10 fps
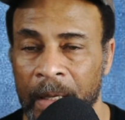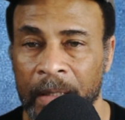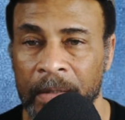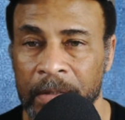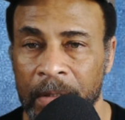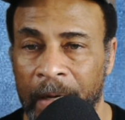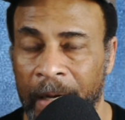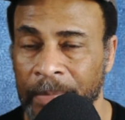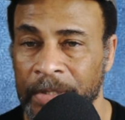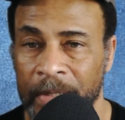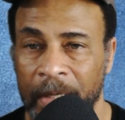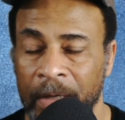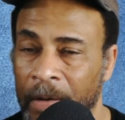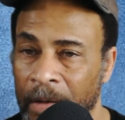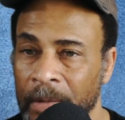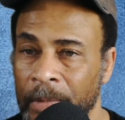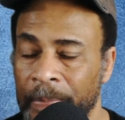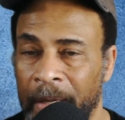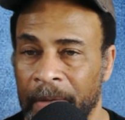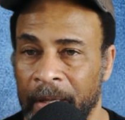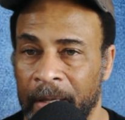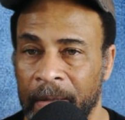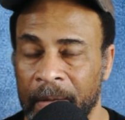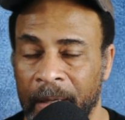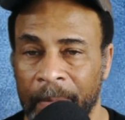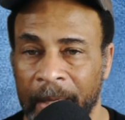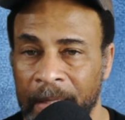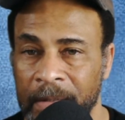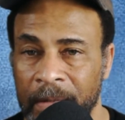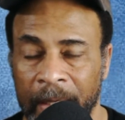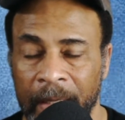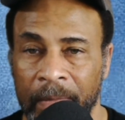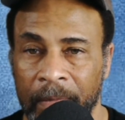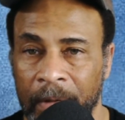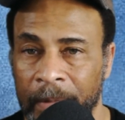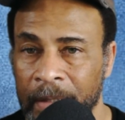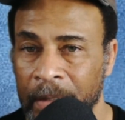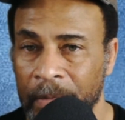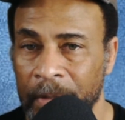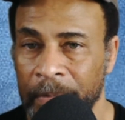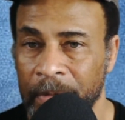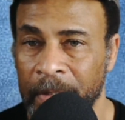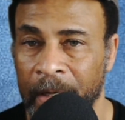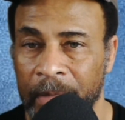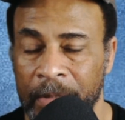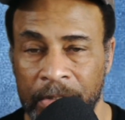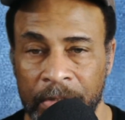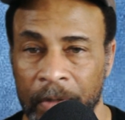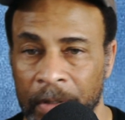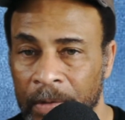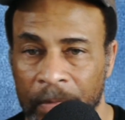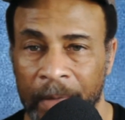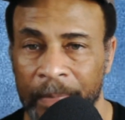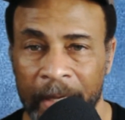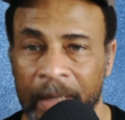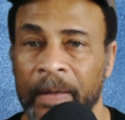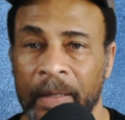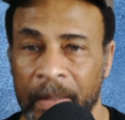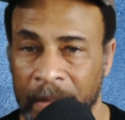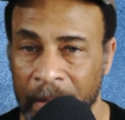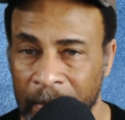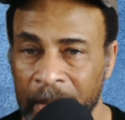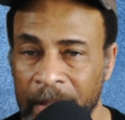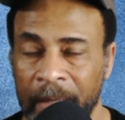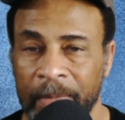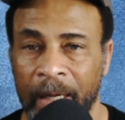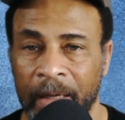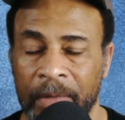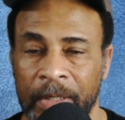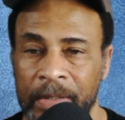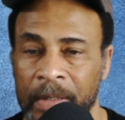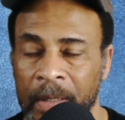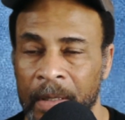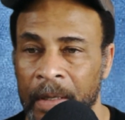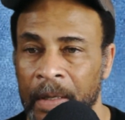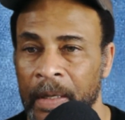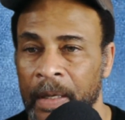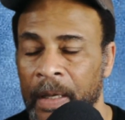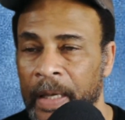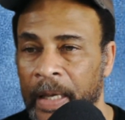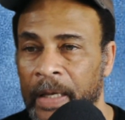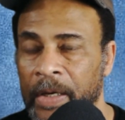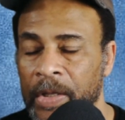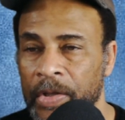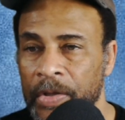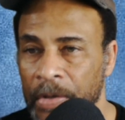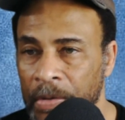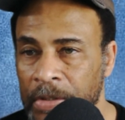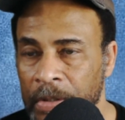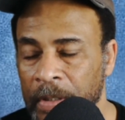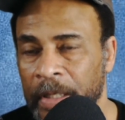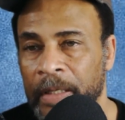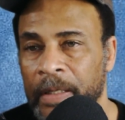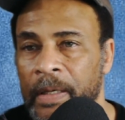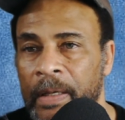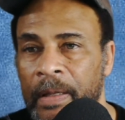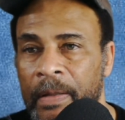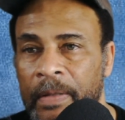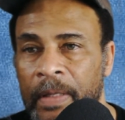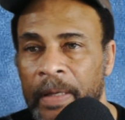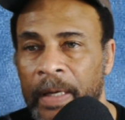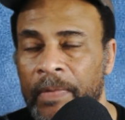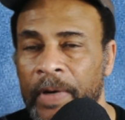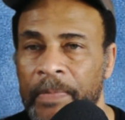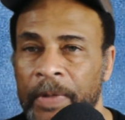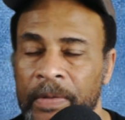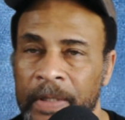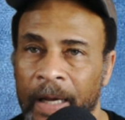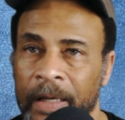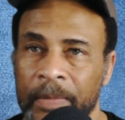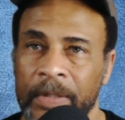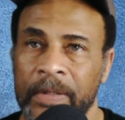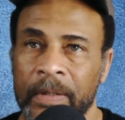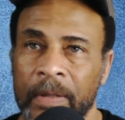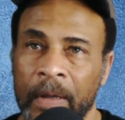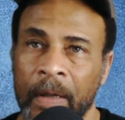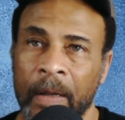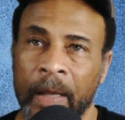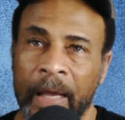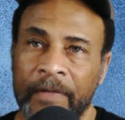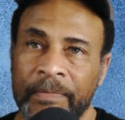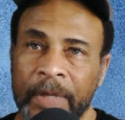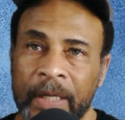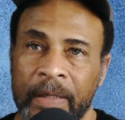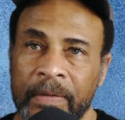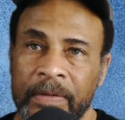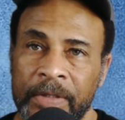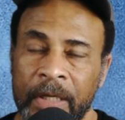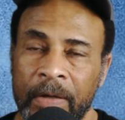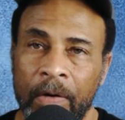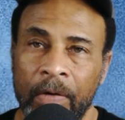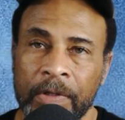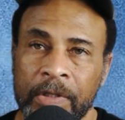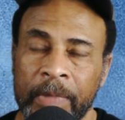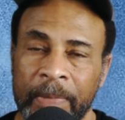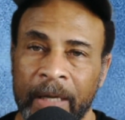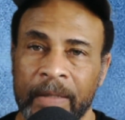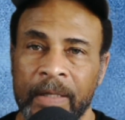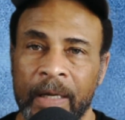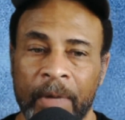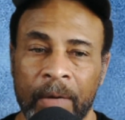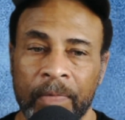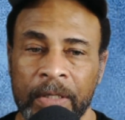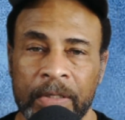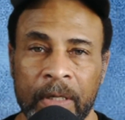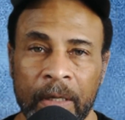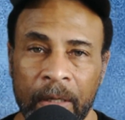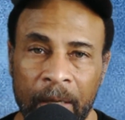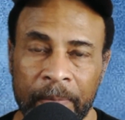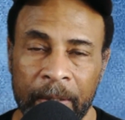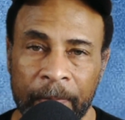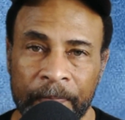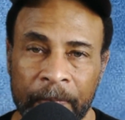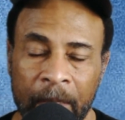And so I'm staying on them about that. I'm asking them, hey, what about the airway bill documents? You want to know where I'm at? Give me the damn documents. And usually the airway bill documents have been sent over to me by the time I reach Columbia.